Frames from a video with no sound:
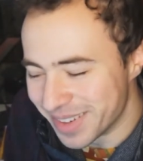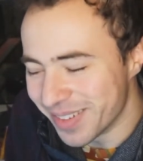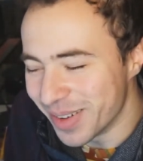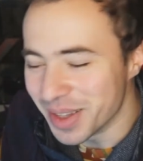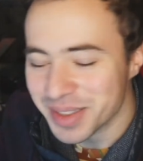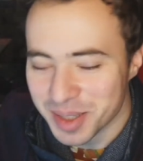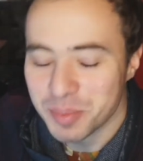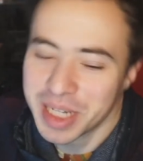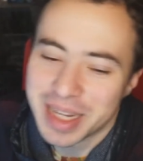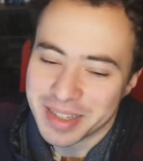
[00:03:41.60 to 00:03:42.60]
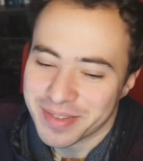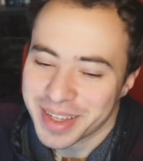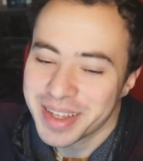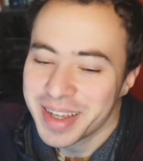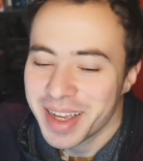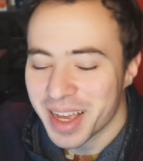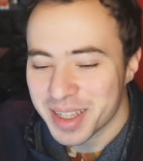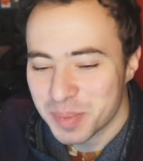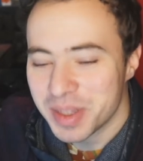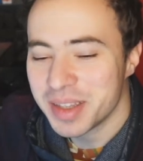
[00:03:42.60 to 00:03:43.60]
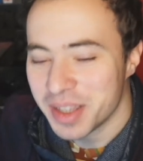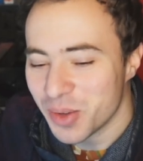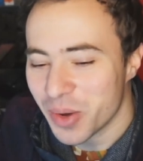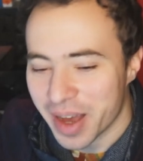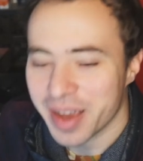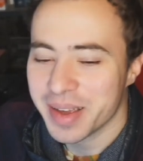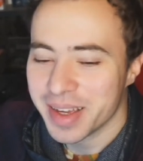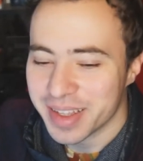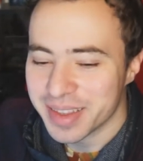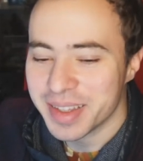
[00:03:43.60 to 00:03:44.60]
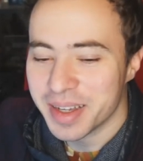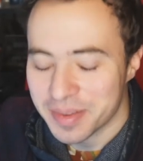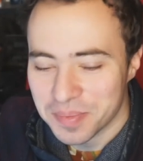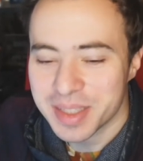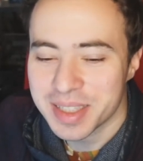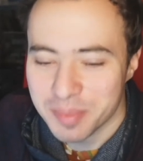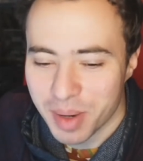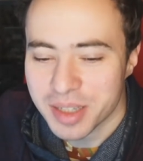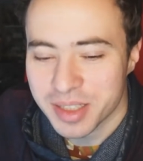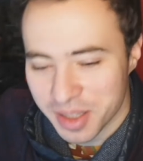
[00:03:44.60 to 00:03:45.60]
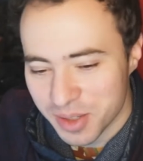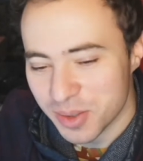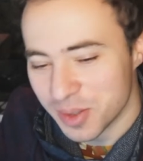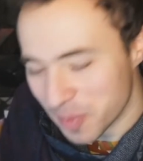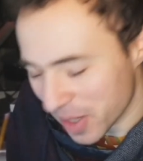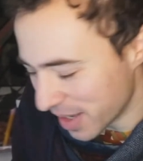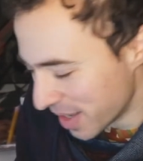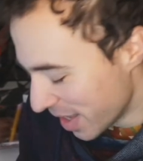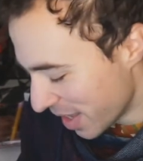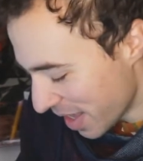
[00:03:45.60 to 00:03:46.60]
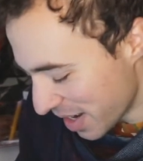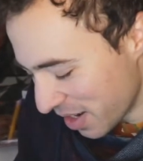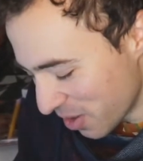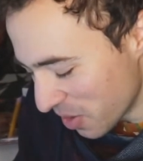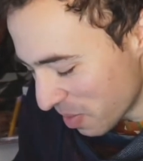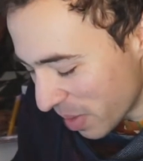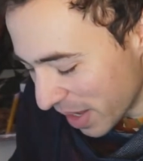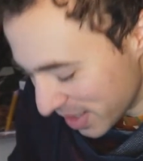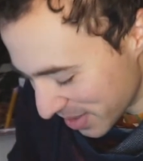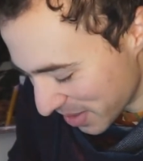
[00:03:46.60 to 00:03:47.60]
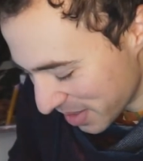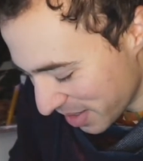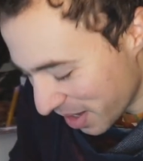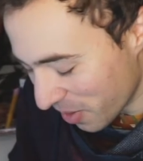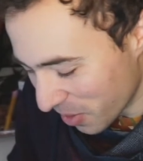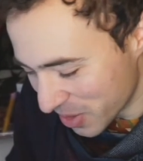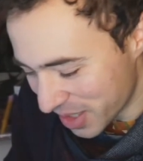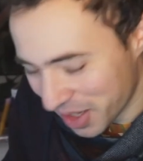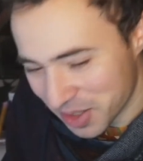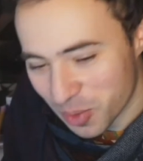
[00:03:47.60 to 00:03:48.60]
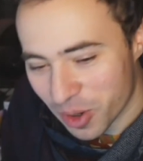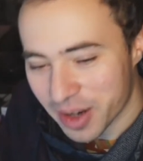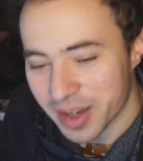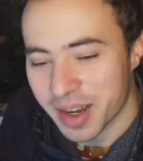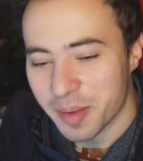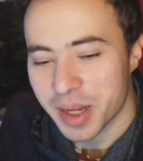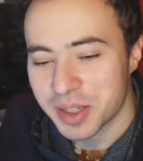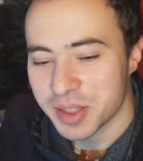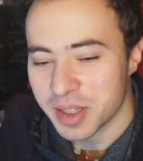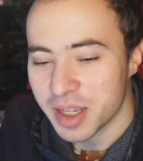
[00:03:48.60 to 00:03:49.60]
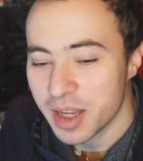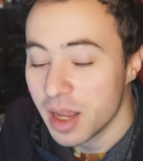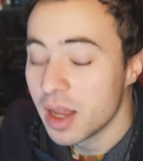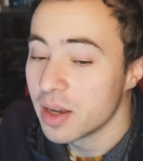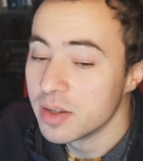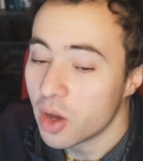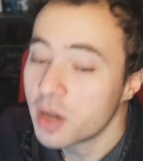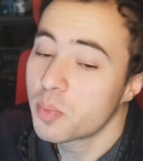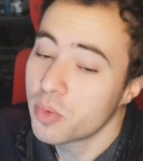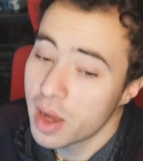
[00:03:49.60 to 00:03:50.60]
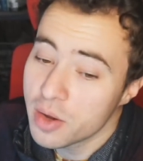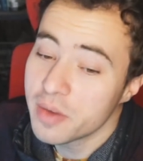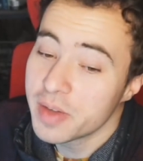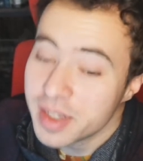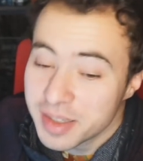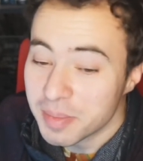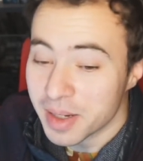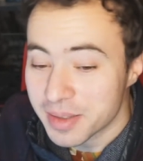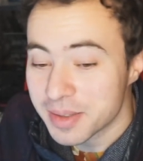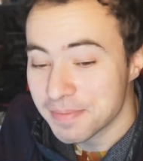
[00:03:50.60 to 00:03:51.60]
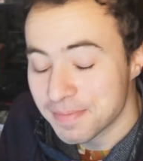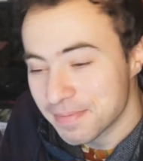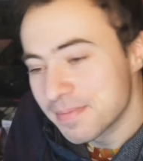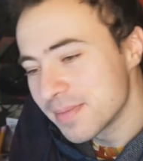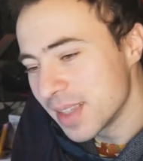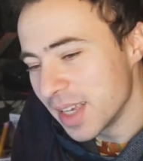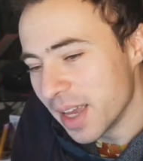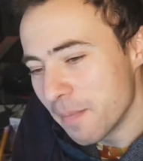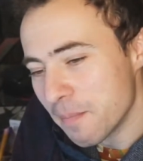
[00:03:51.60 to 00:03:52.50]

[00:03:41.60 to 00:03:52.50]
well, subjectively, has been the UI, and uh, this is partially due to me. And I know the pains on how those things work, and I'm actually not proud of it, but yeah.